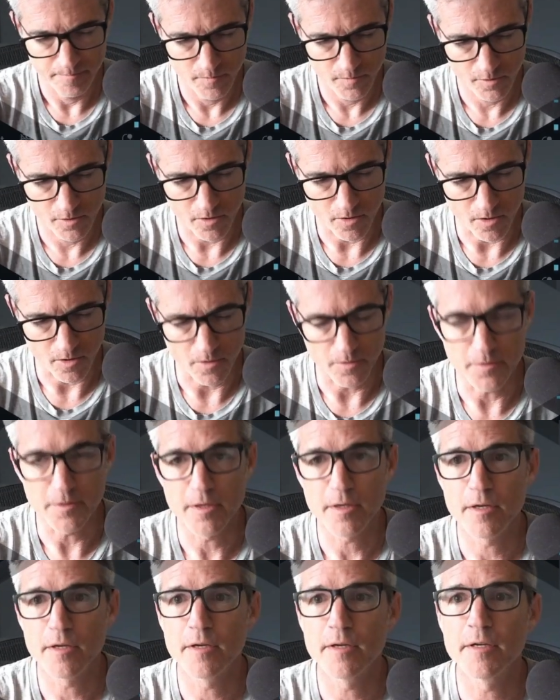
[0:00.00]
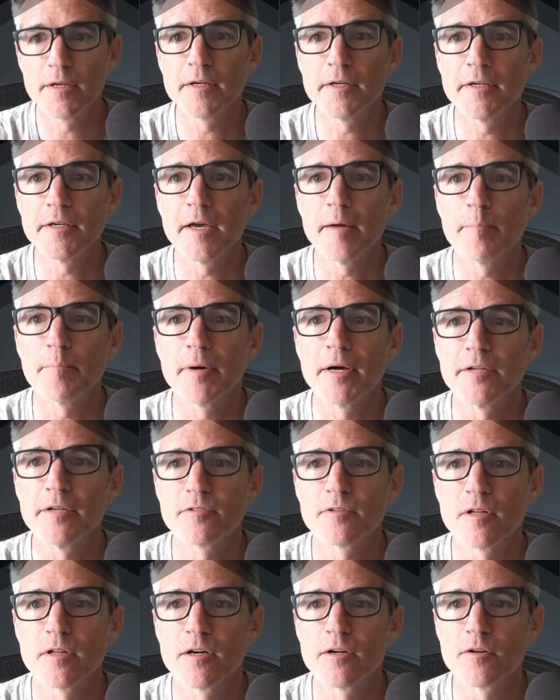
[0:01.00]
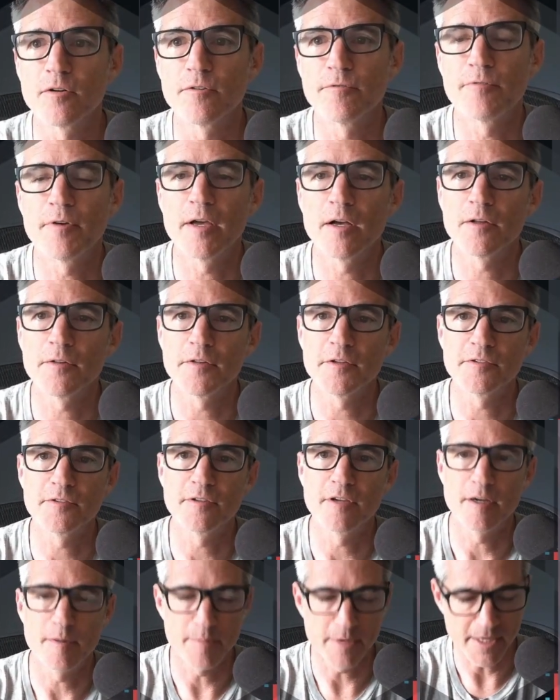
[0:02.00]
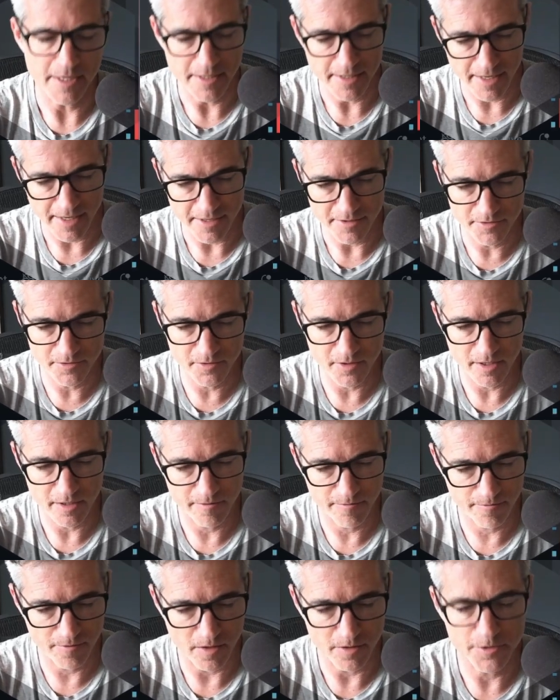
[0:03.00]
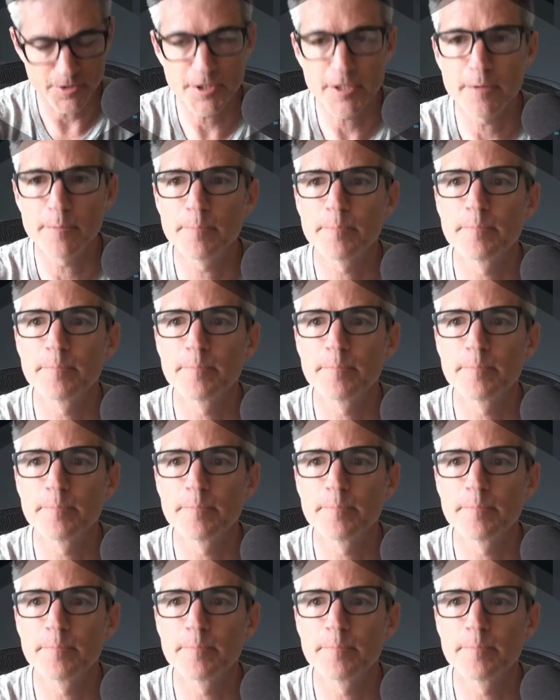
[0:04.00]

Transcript: called getBySlug or fail. This is going to be an async function